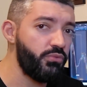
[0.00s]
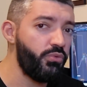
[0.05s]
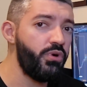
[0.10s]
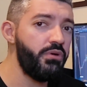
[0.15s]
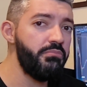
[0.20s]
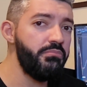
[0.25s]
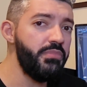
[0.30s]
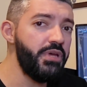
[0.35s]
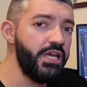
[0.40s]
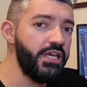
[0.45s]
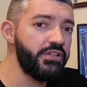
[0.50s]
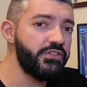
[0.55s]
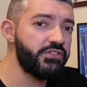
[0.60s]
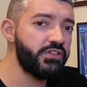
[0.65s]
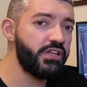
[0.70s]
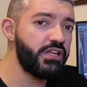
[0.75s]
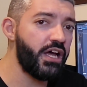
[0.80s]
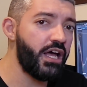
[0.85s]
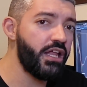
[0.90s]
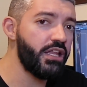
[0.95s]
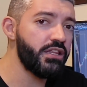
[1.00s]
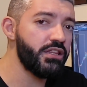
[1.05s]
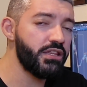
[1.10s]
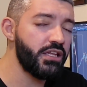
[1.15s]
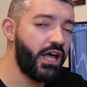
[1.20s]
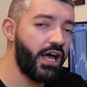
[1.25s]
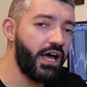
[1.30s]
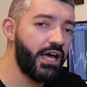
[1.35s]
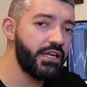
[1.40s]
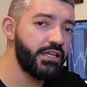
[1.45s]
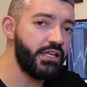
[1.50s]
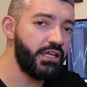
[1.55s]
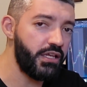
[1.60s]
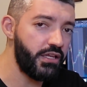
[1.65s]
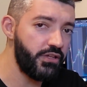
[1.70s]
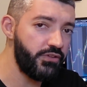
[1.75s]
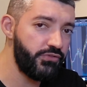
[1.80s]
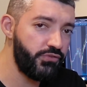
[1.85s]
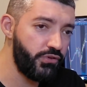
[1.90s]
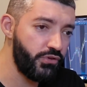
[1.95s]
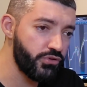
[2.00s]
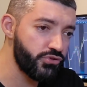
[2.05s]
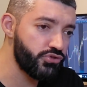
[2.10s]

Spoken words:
What makes it a lot easier